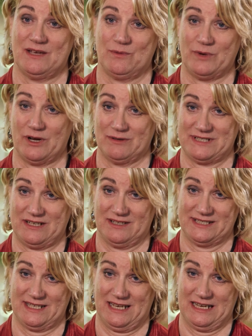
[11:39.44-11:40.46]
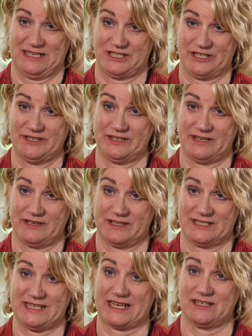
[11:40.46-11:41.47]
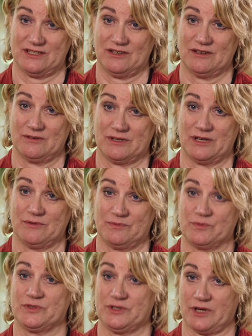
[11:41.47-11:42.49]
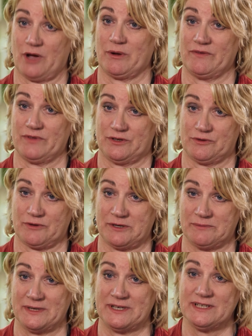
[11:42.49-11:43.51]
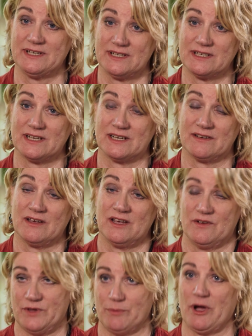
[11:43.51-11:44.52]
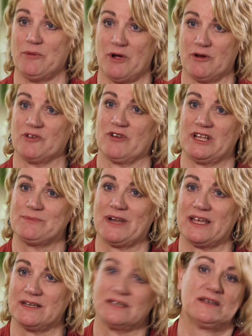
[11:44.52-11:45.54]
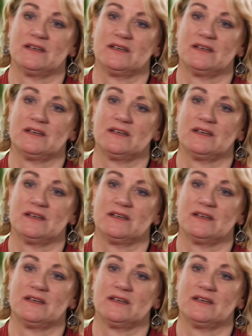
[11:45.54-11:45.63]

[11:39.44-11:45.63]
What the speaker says: when I was in isolation the second time, to go in for the treatment, for the bone marrow transplant.